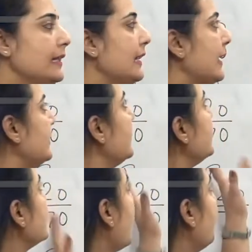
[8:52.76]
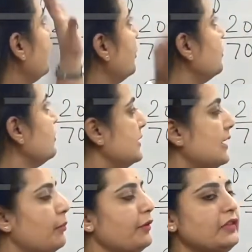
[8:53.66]
let us come to
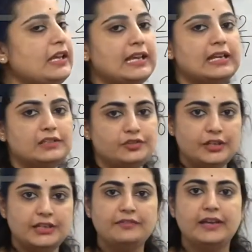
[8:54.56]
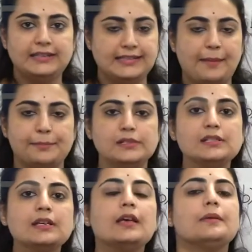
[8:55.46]
some of the illustrative
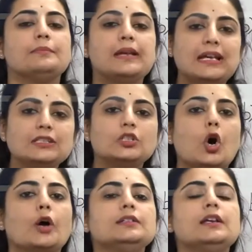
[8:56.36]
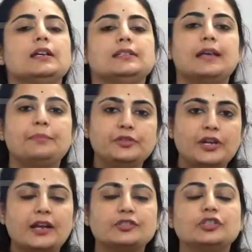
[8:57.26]
examples based on
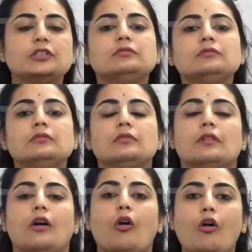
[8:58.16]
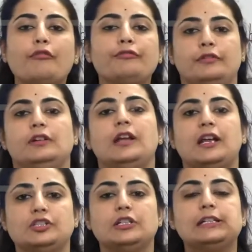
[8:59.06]
subtraction of
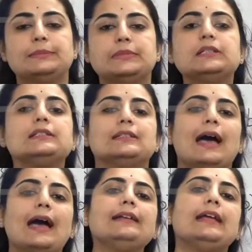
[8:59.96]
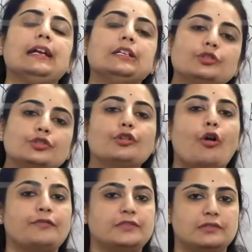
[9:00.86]
rational numbers and addition
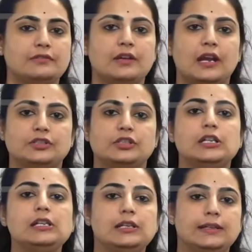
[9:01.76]
of rational